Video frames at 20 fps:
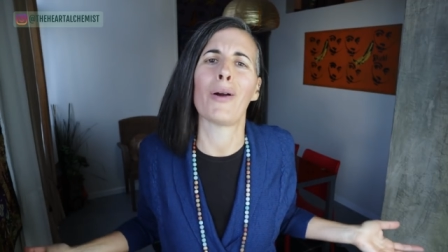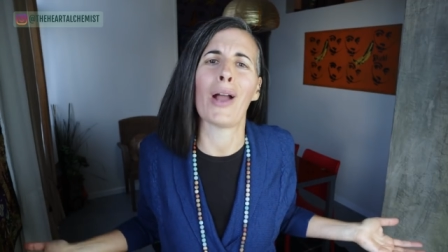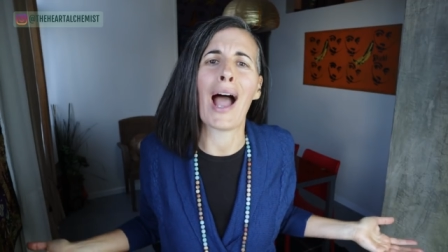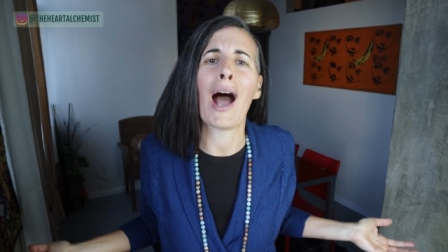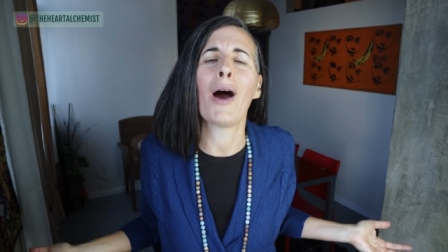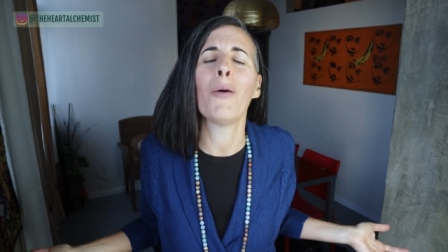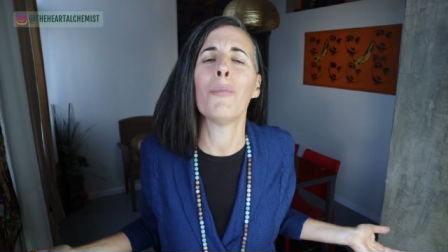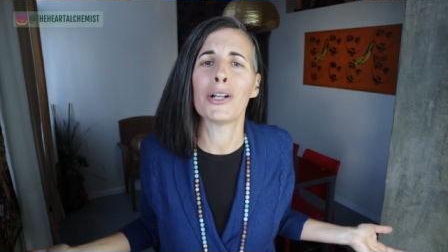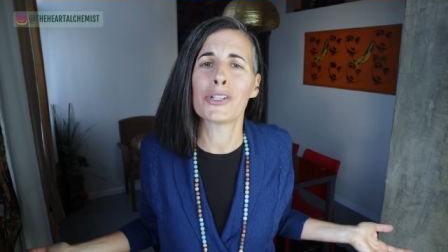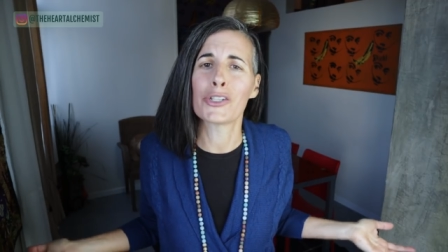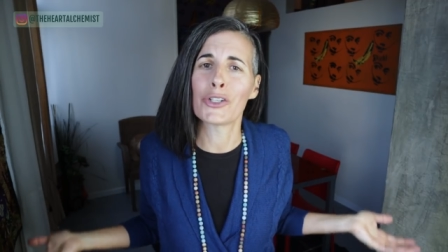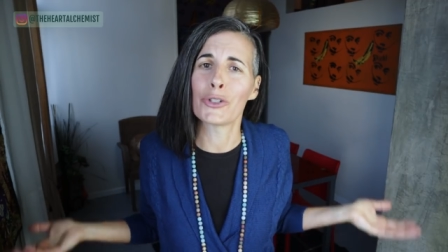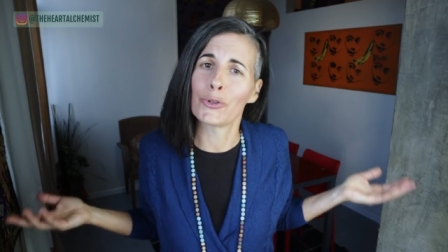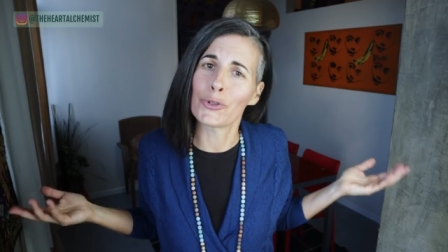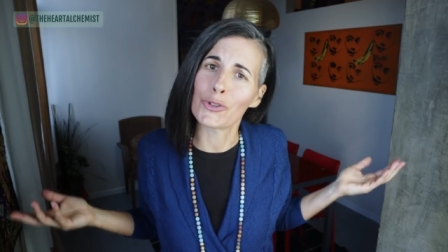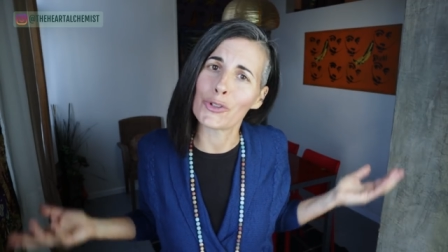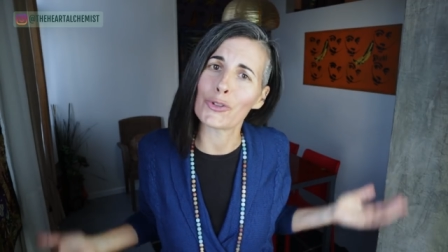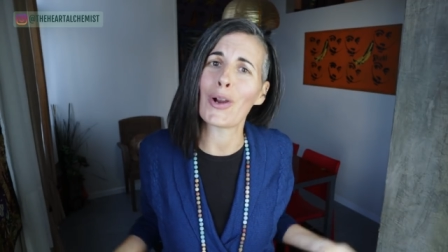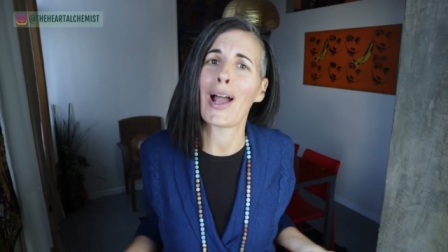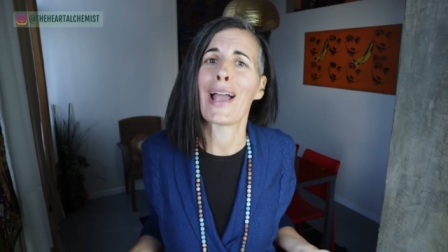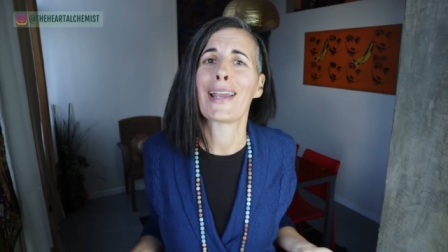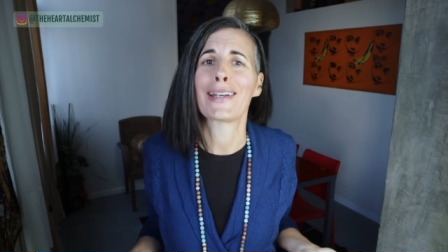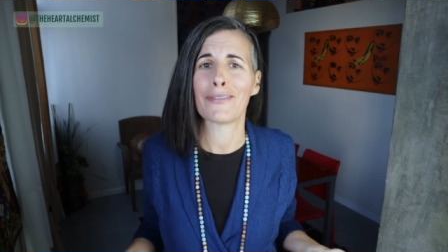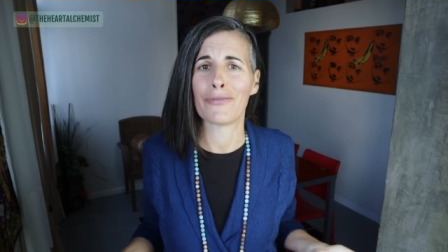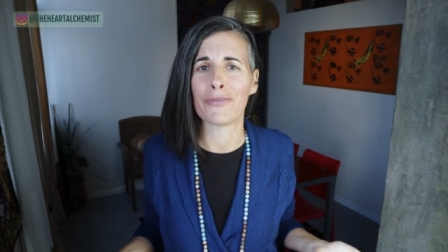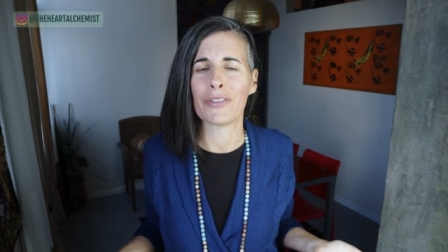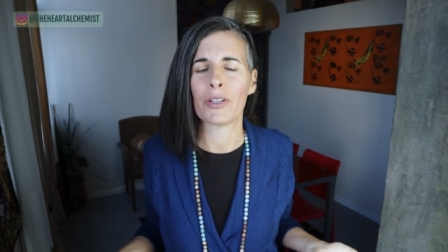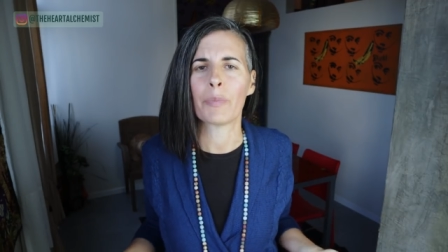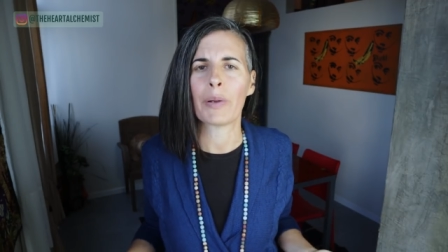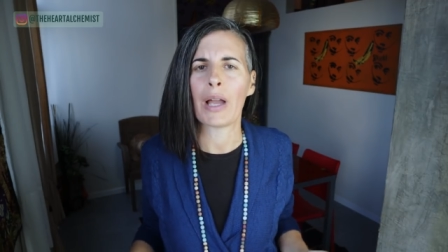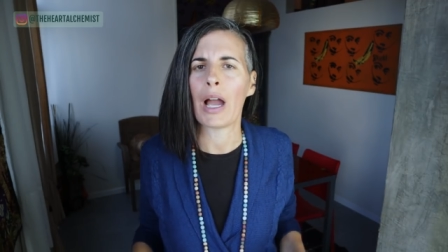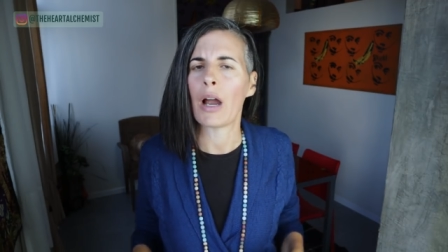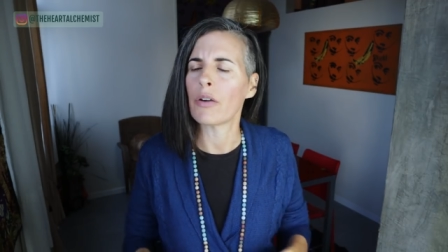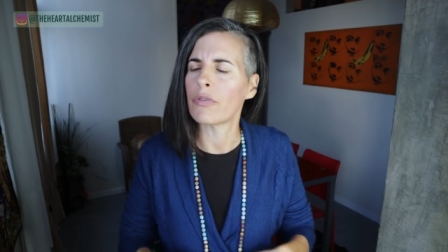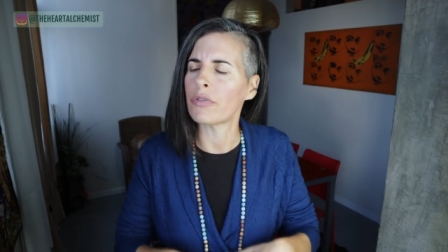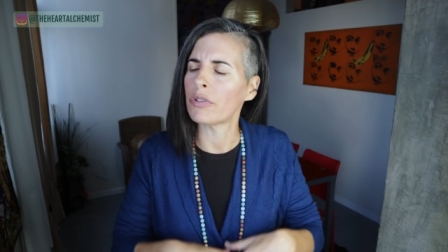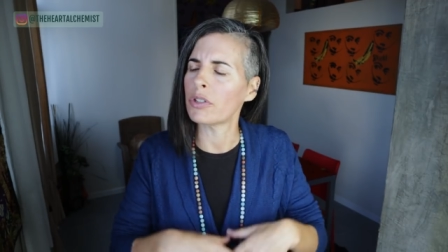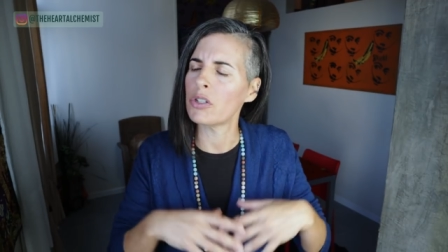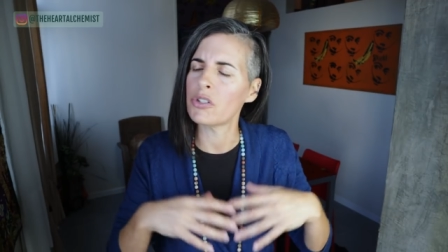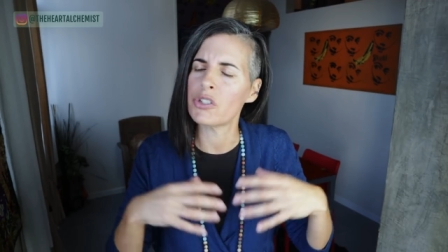how much you try to feel
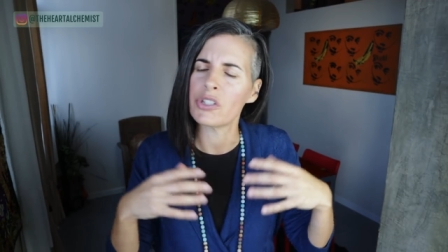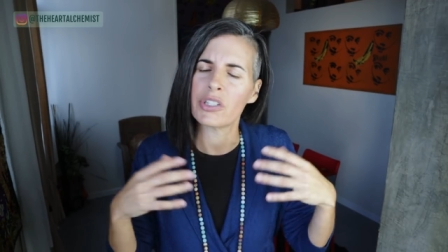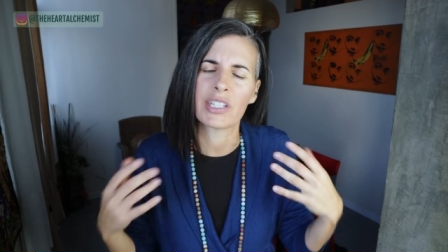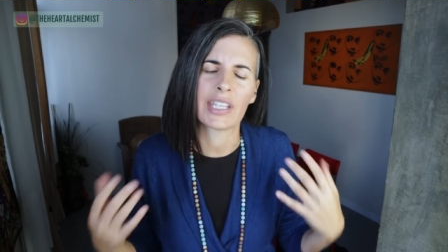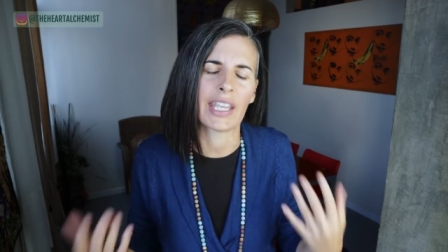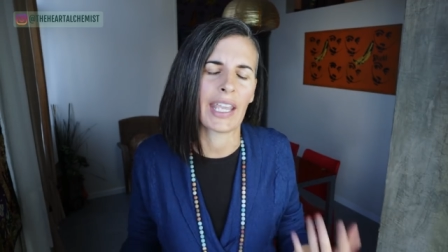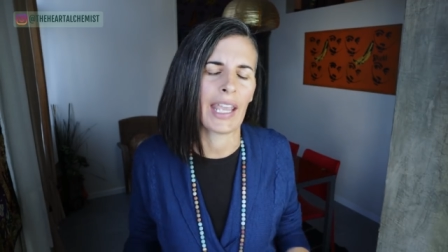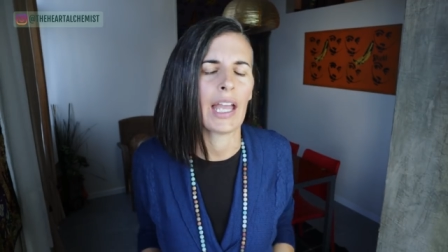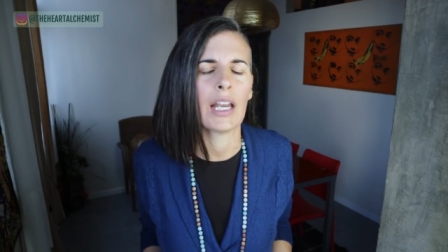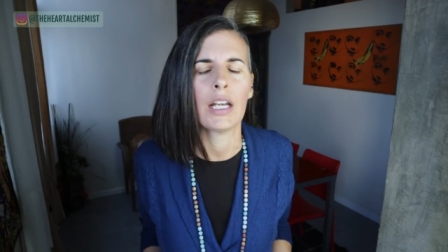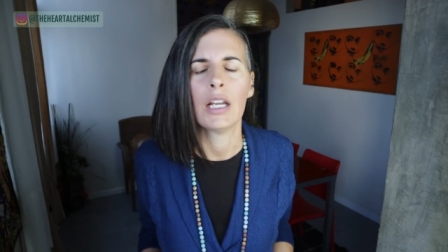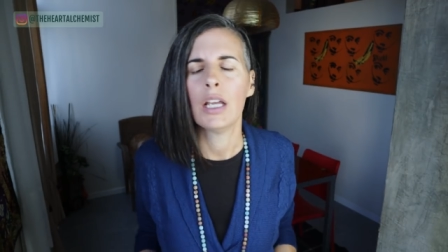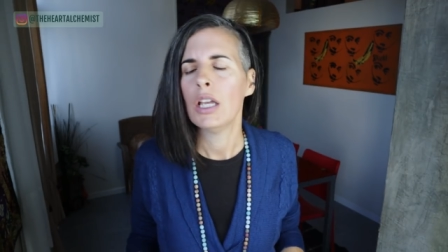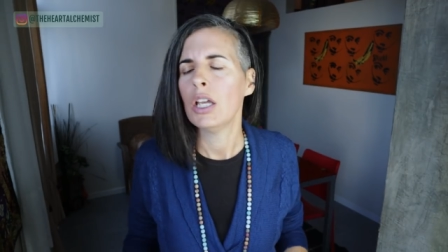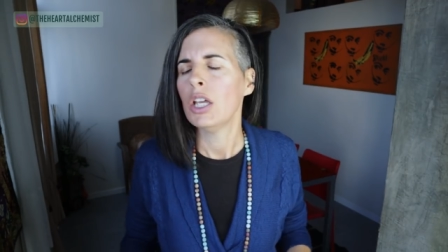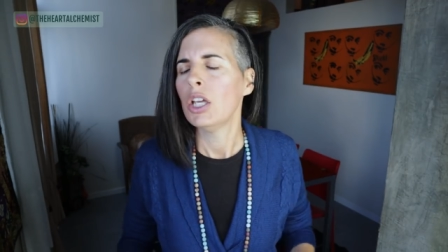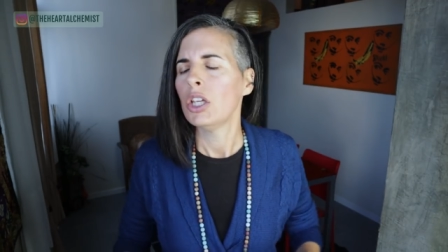powerful, you just can't,